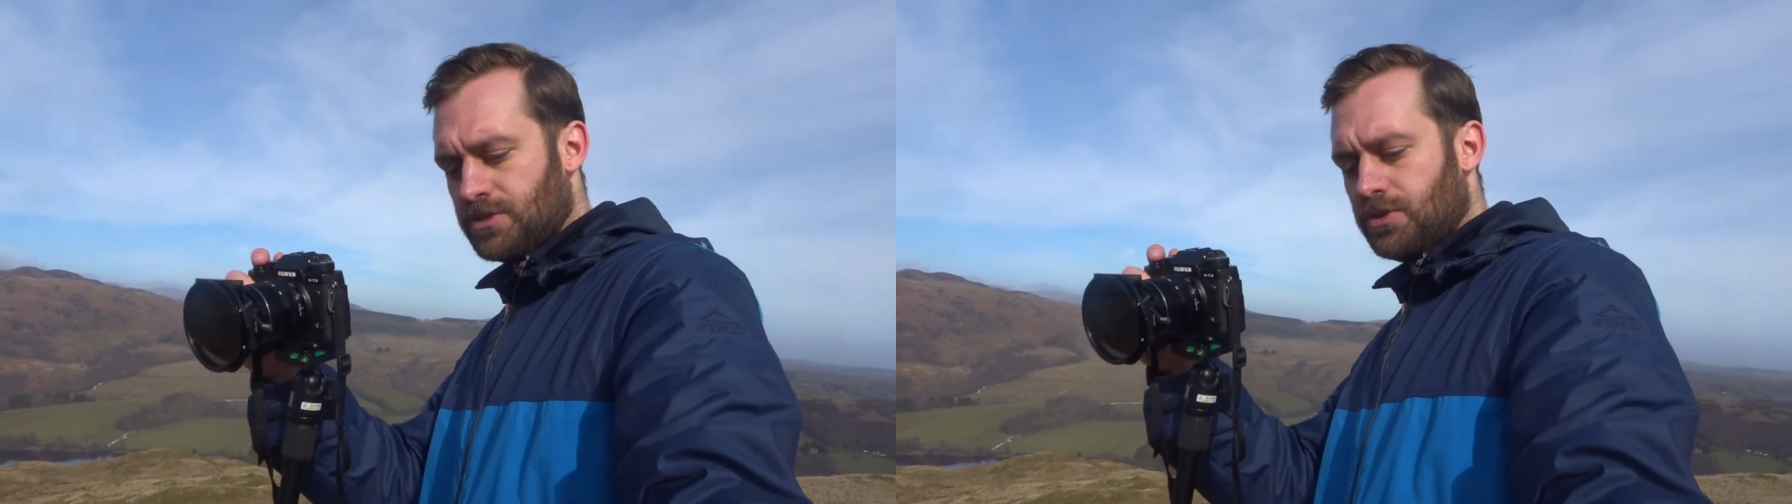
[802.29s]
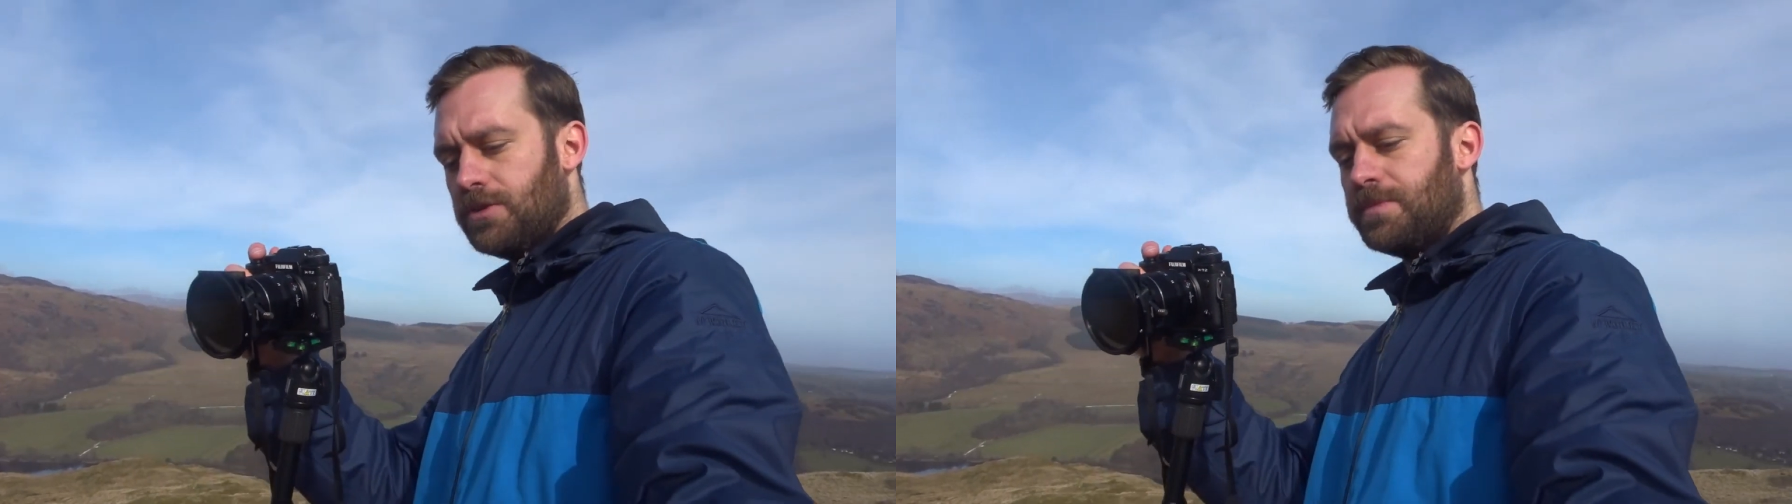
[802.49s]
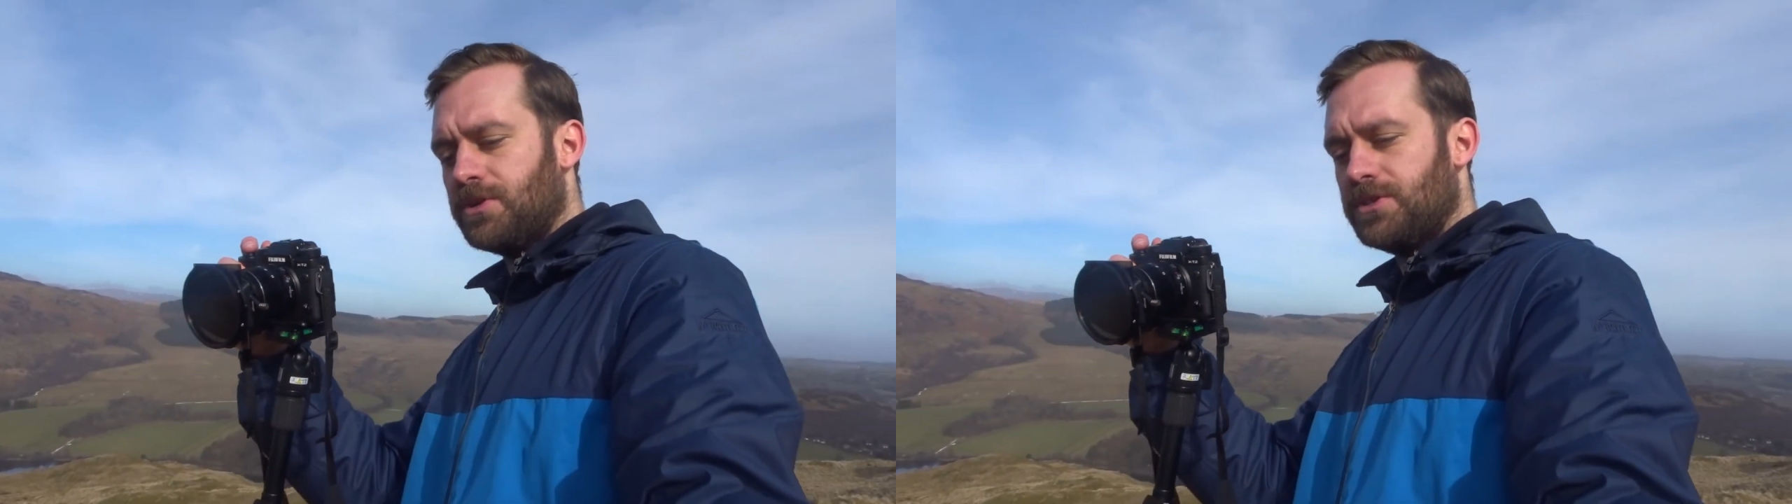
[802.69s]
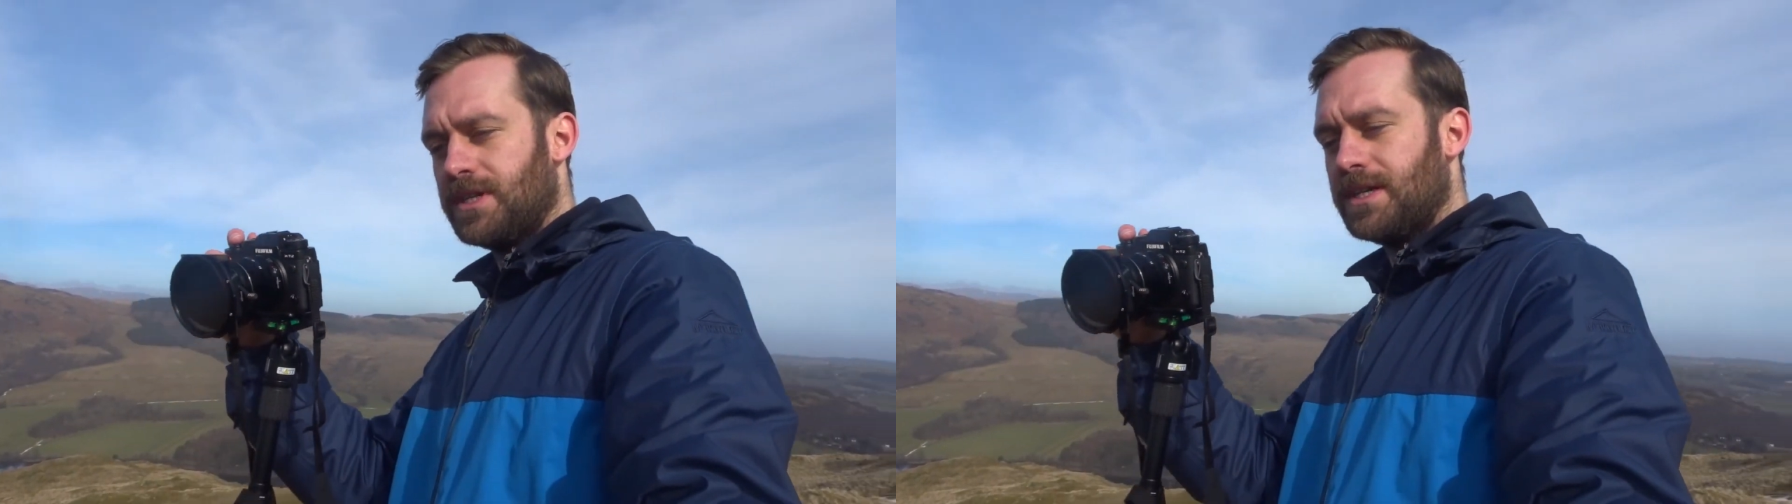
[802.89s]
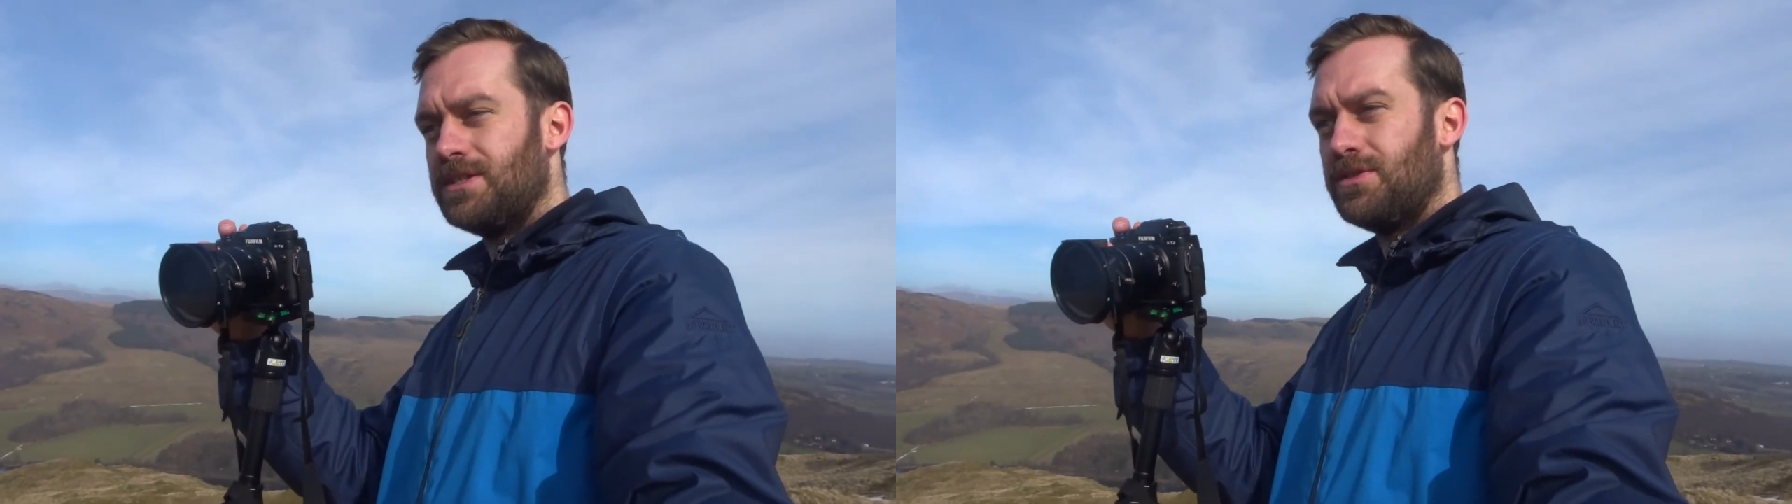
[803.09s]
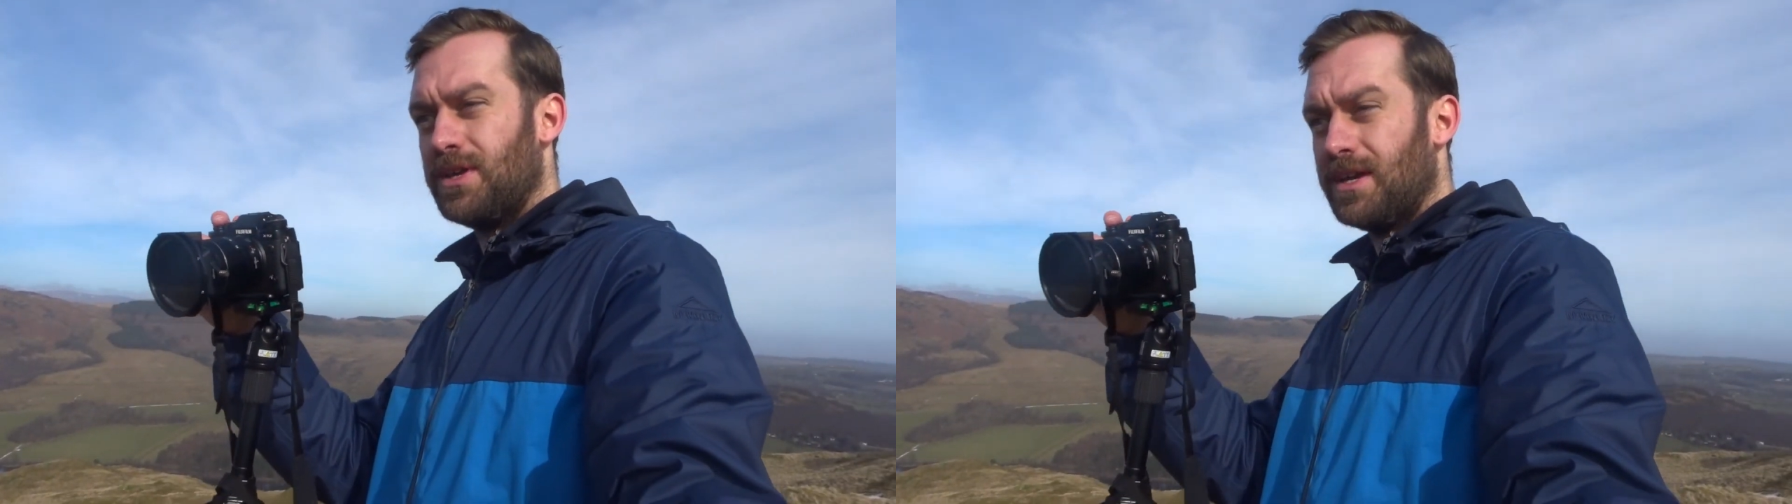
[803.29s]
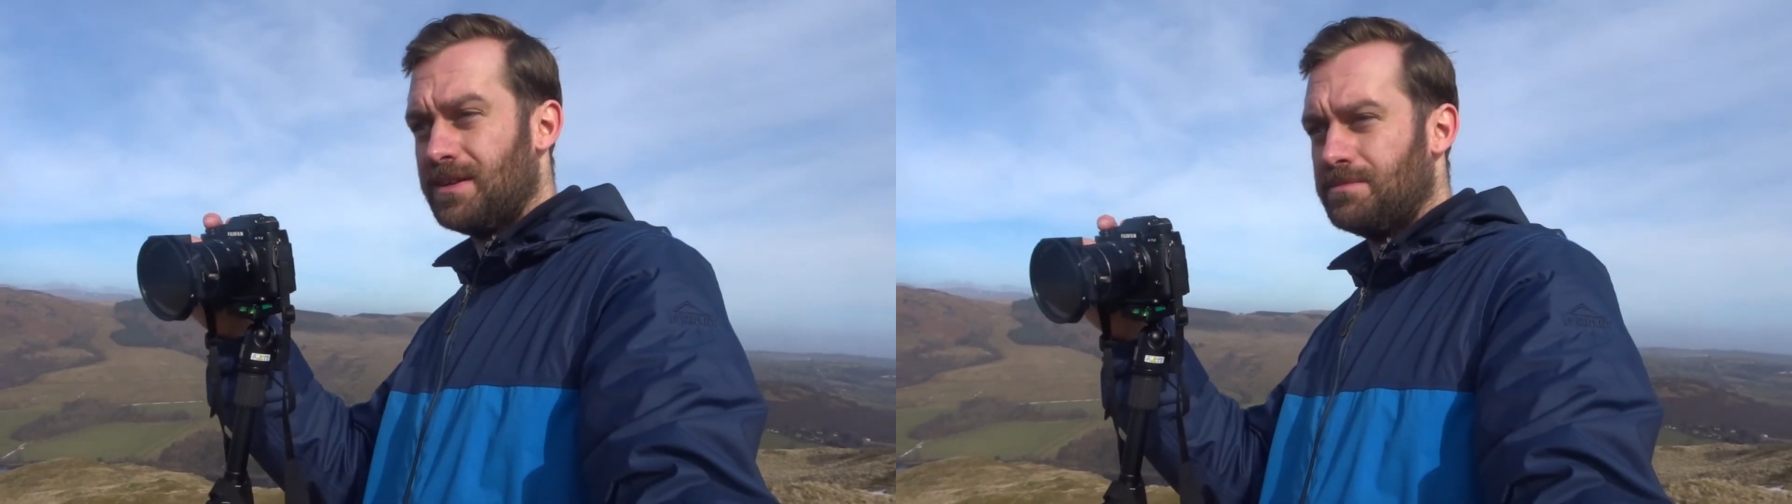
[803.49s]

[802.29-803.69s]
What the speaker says: good because it gets you thinking